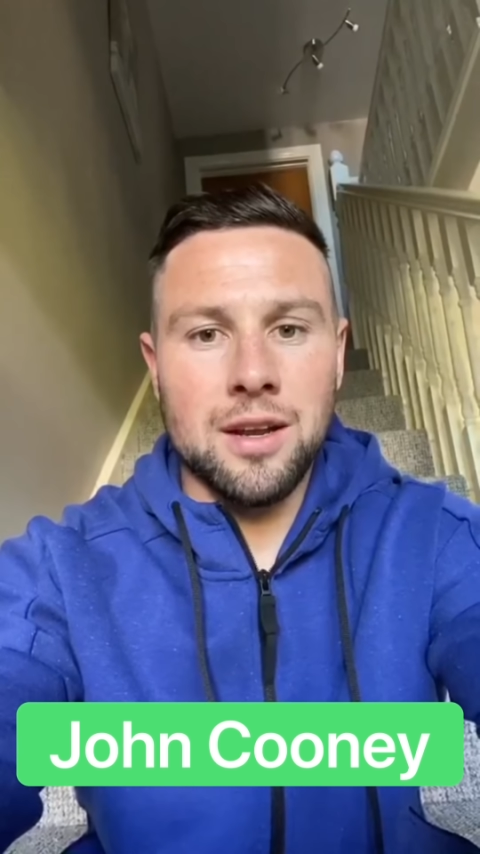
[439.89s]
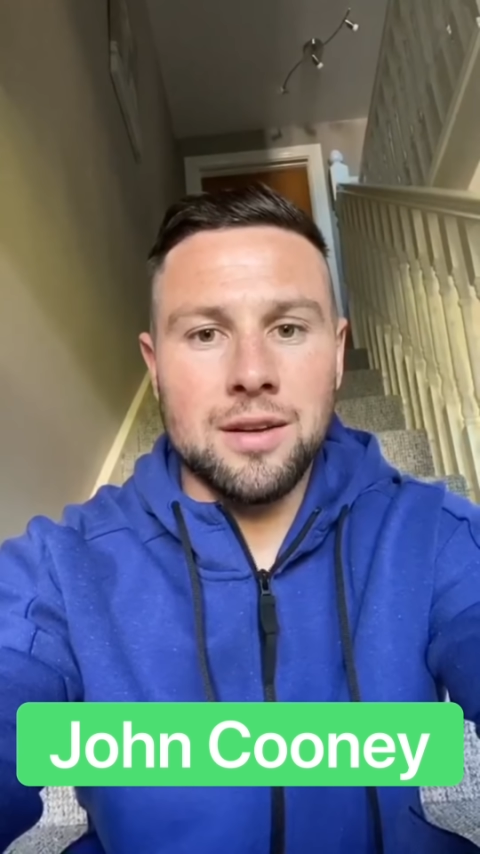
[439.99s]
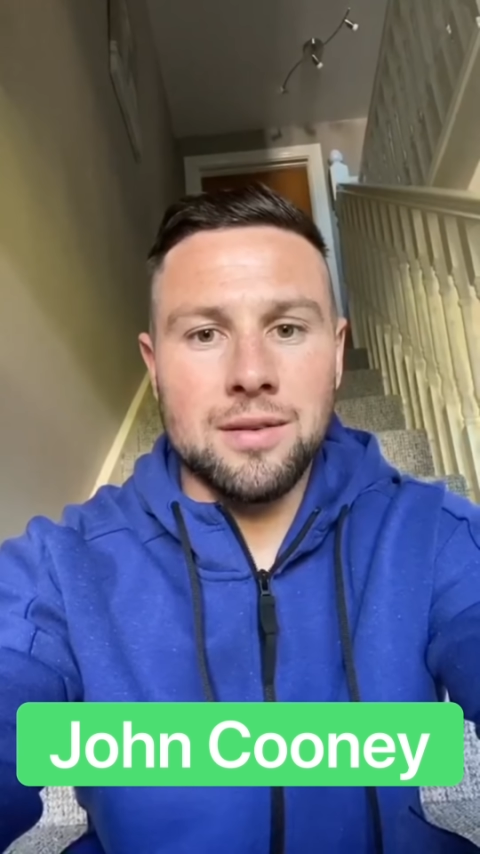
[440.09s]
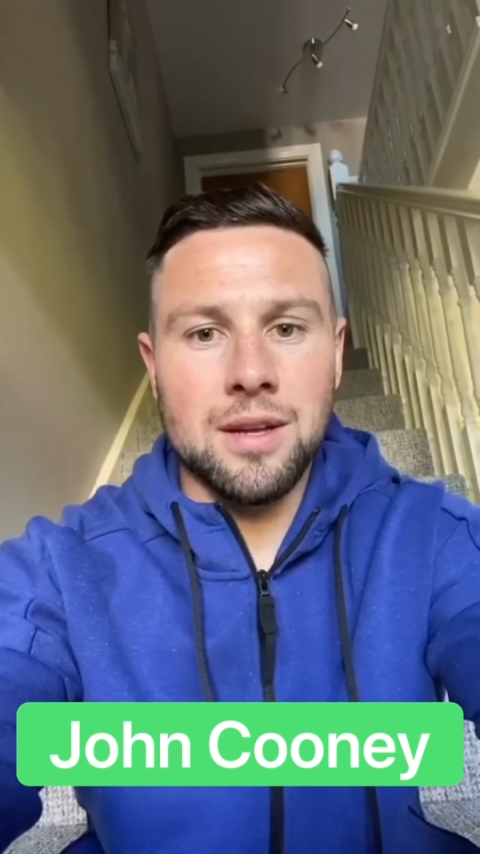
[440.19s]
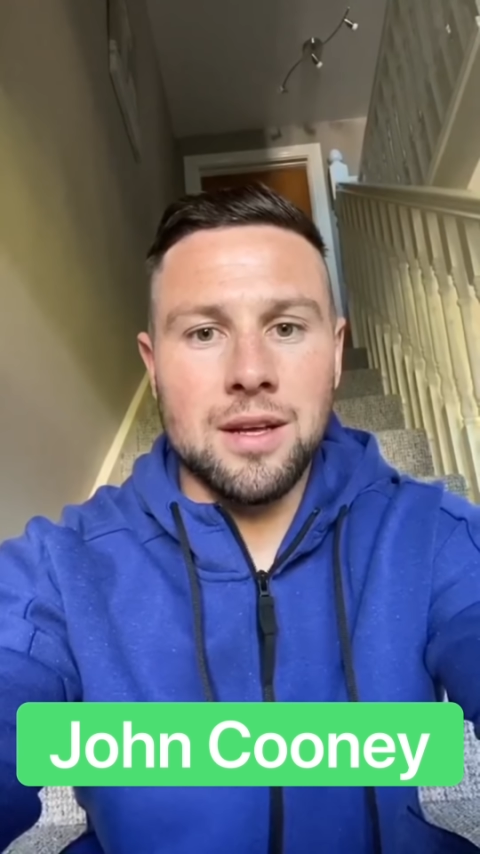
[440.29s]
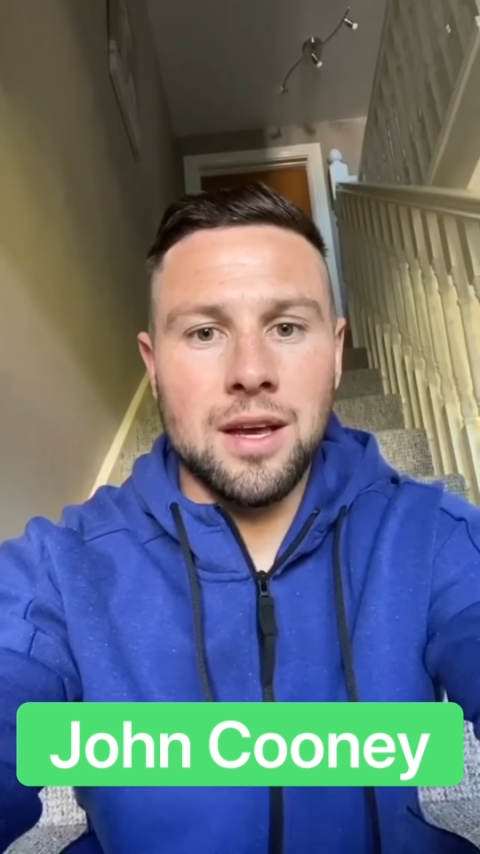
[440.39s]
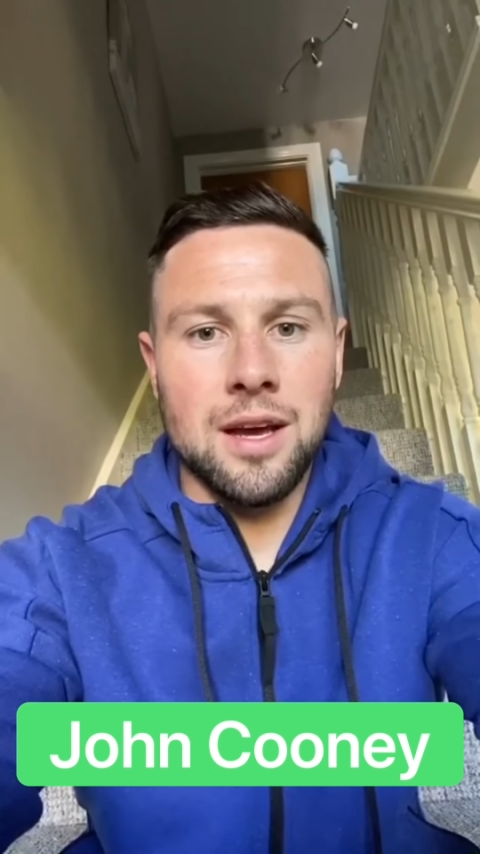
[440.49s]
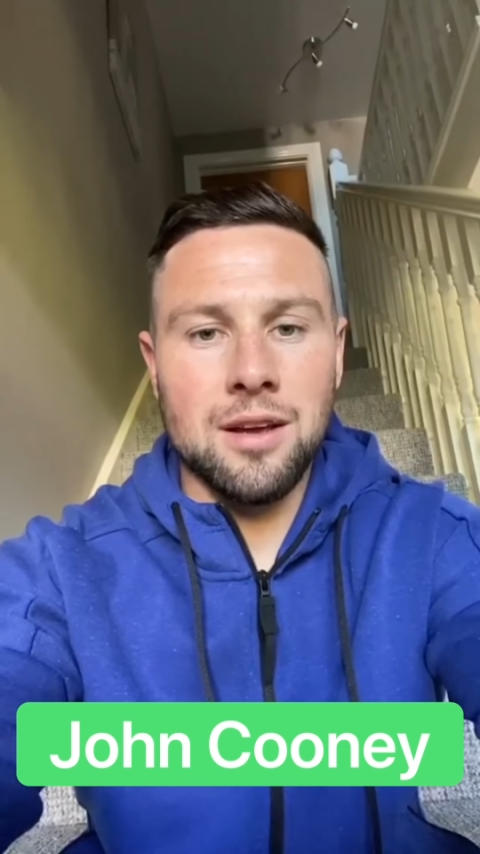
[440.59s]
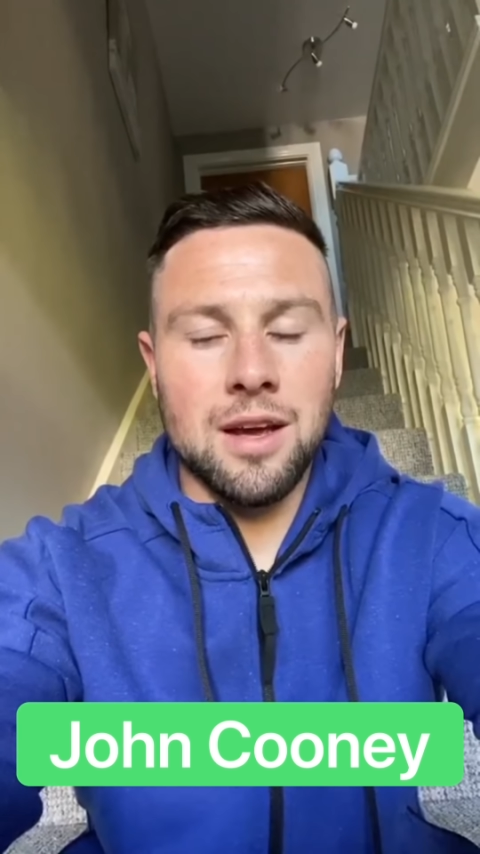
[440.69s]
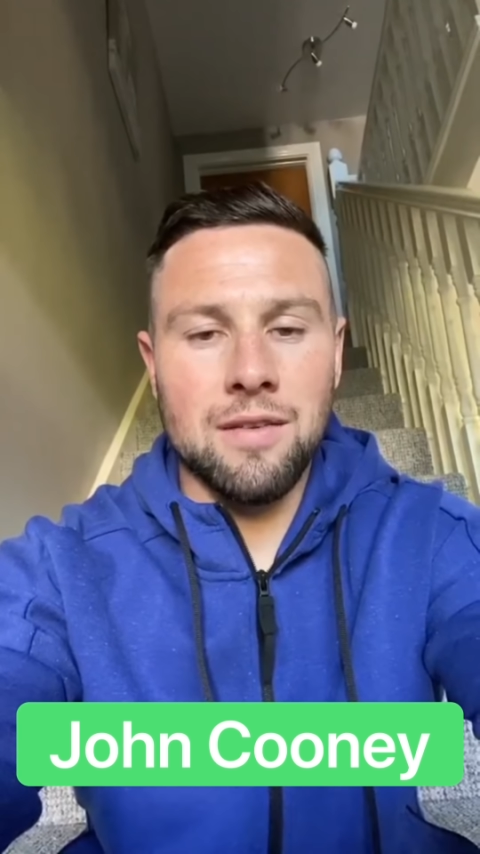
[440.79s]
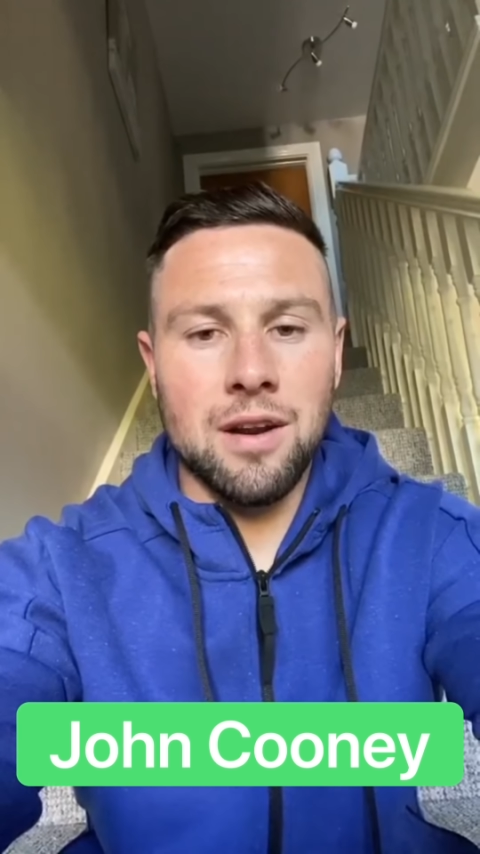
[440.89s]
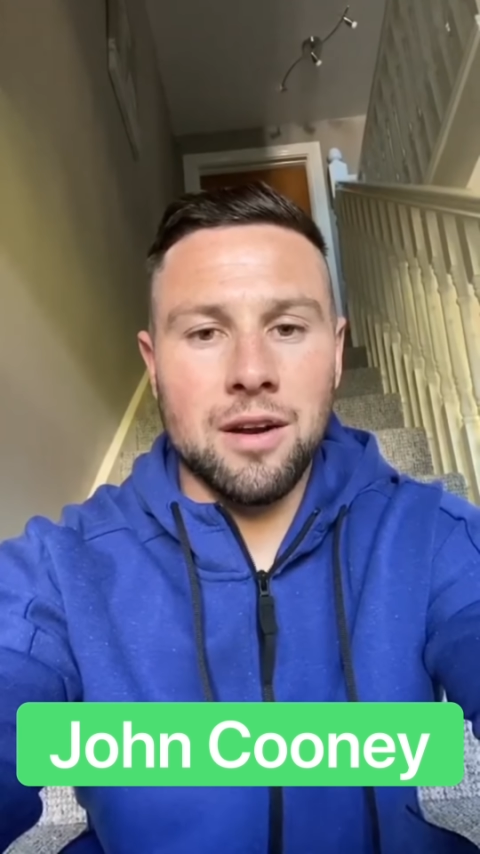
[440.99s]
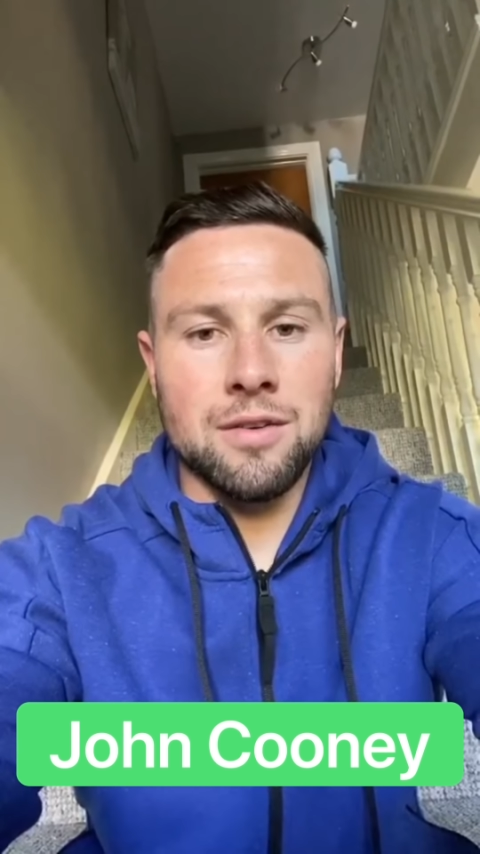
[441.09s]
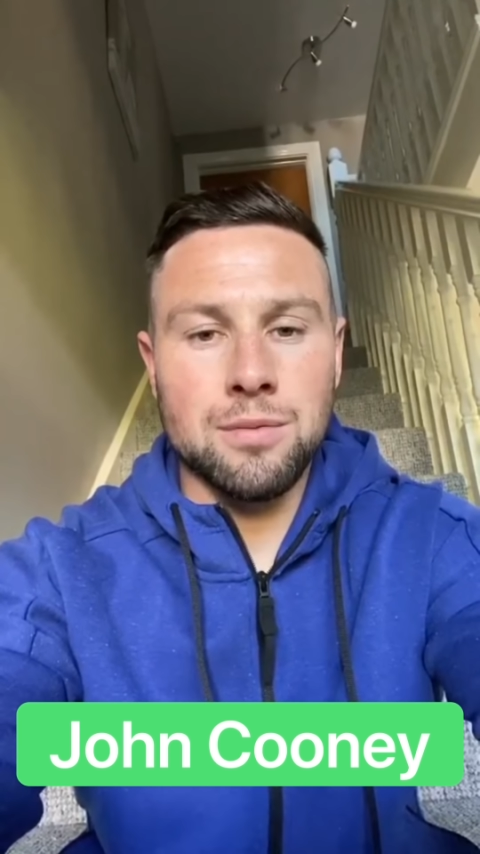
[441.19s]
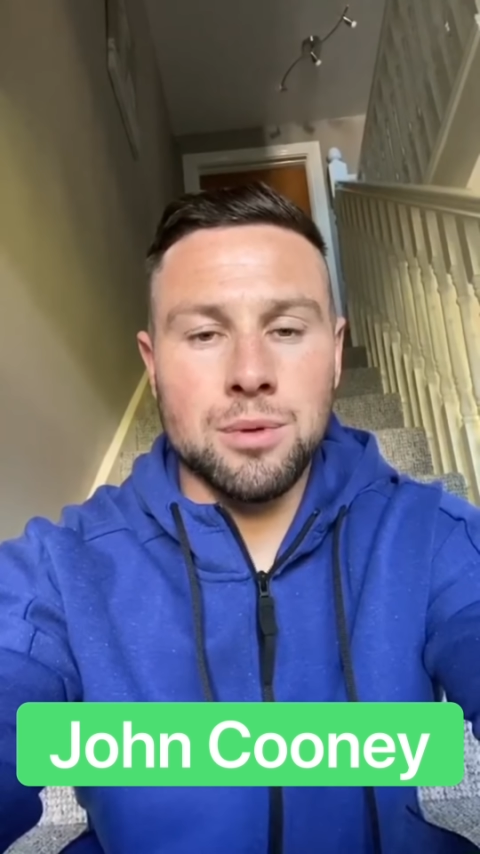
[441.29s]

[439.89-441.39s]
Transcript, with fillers: And yeah, you give a lot of